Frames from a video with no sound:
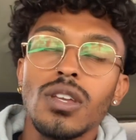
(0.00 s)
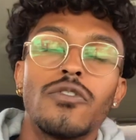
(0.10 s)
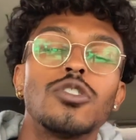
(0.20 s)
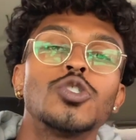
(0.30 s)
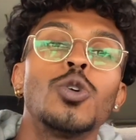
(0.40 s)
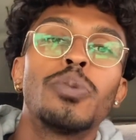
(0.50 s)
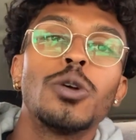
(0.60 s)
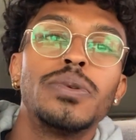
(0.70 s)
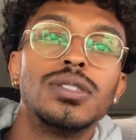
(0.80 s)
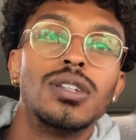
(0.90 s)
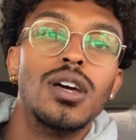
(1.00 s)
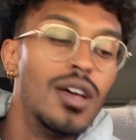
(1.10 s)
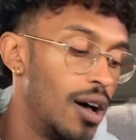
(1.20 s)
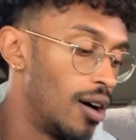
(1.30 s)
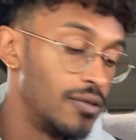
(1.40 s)
For the sole purpose
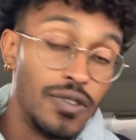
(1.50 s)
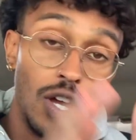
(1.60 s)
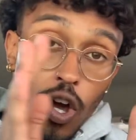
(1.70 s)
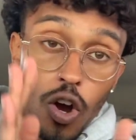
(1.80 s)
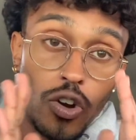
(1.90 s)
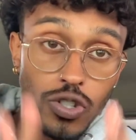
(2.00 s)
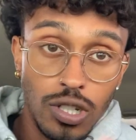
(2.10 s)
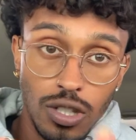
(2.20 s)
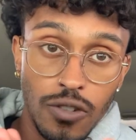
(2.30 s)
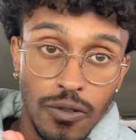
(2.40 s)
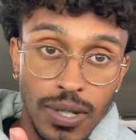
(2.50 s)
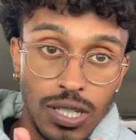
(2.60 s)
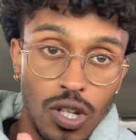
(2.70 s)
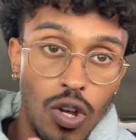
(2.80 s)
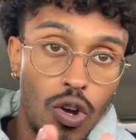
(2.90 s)
of, are you going to learn from
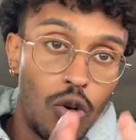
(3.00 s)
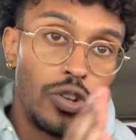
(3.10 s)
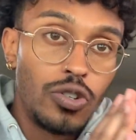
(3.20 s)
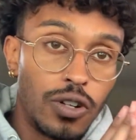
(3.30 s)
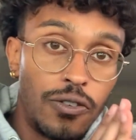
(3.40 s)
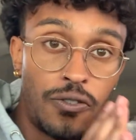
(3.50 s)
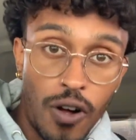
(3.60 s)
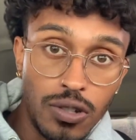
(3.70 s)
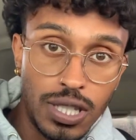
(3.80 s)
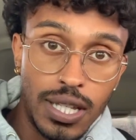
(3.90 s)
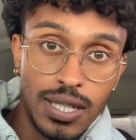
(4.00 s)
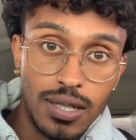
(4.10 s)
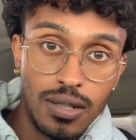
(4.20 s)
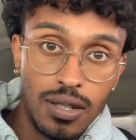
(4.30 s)
this, or are you going to fall to this?